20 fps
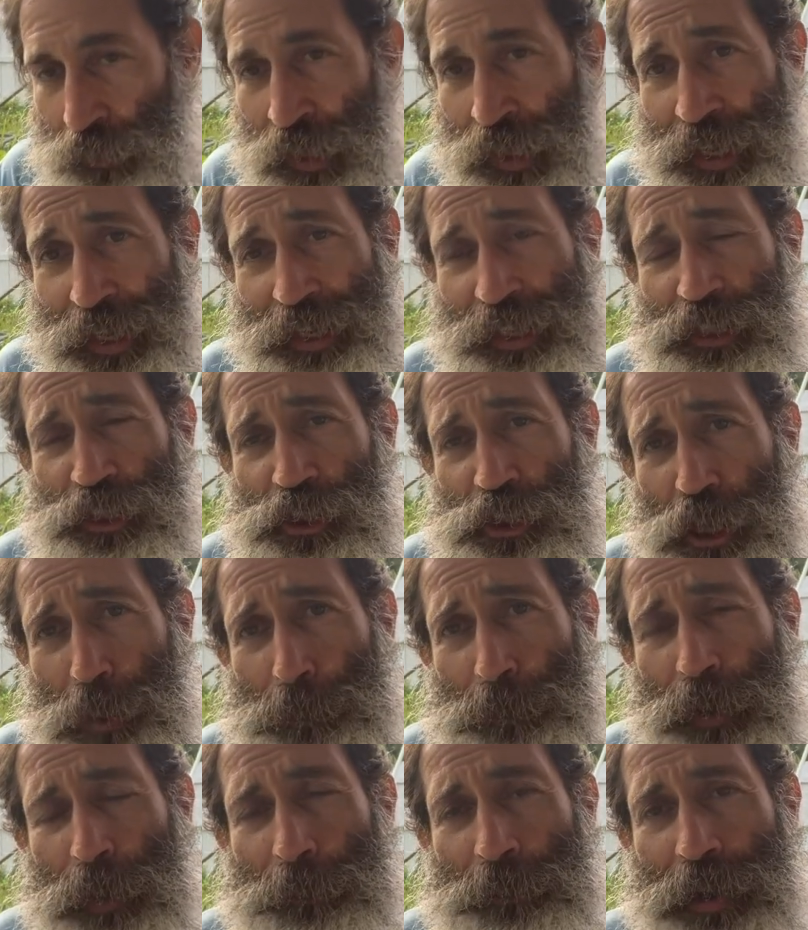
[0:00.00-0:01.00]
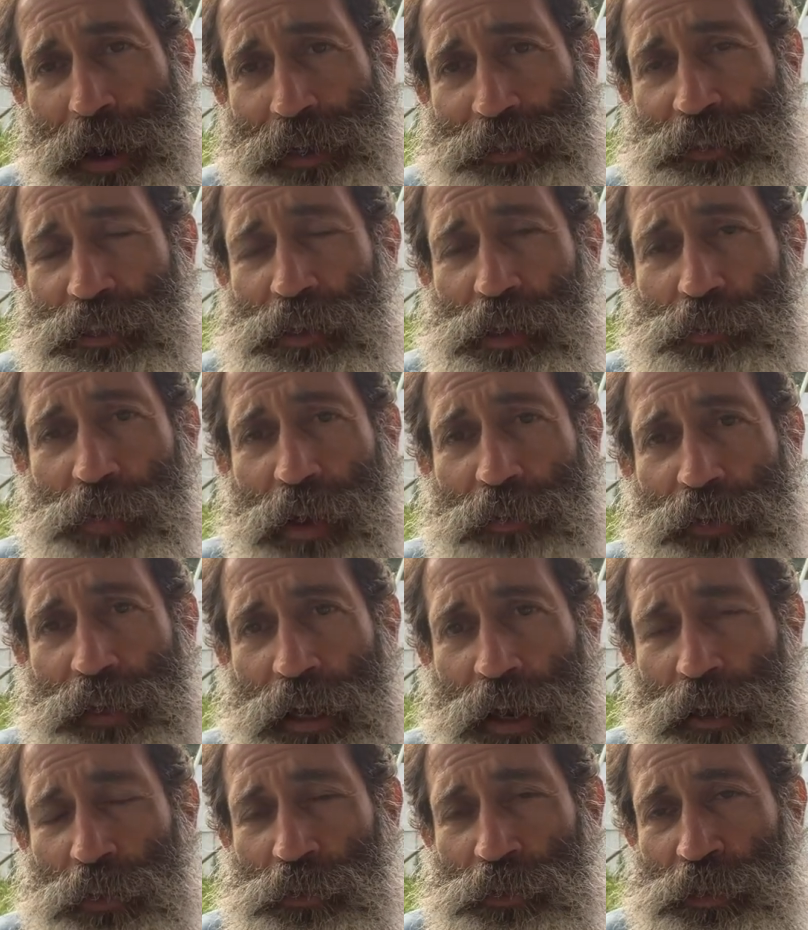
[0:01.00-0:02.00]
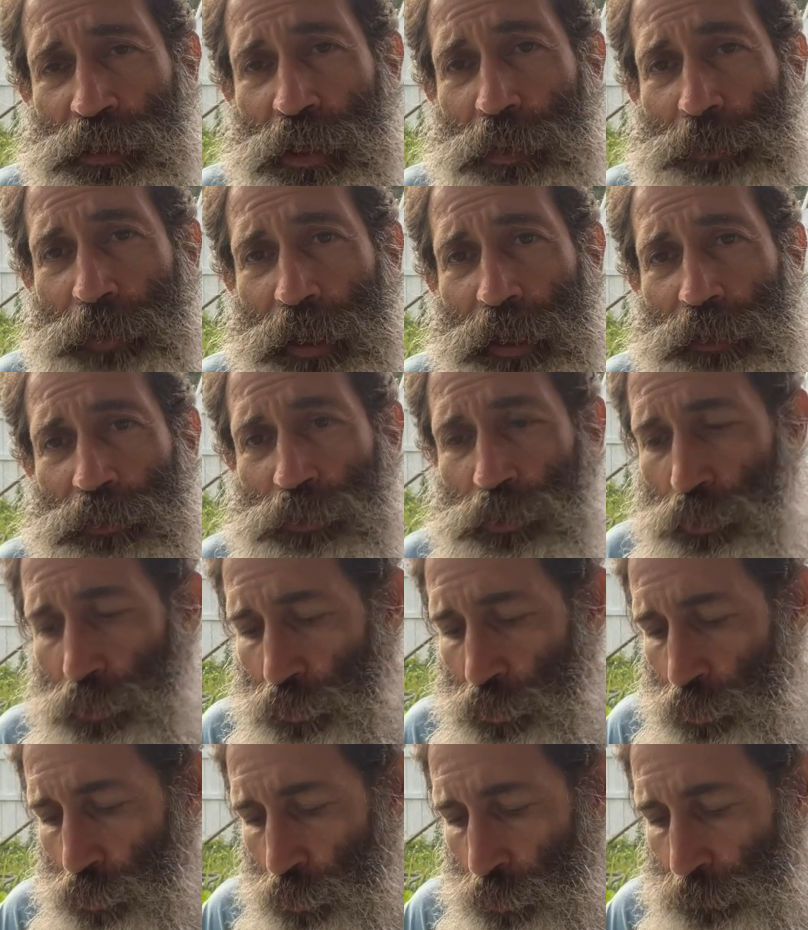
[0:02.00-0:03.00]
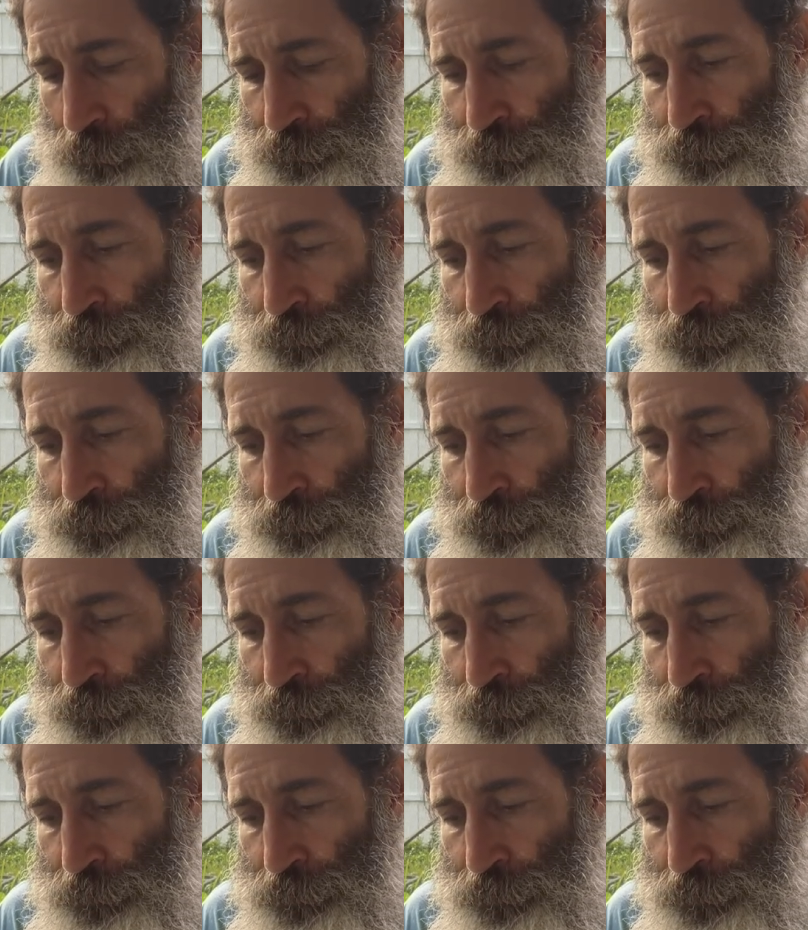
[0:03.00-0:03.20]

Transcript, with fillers: and they ship boxes of avocados in the mail to you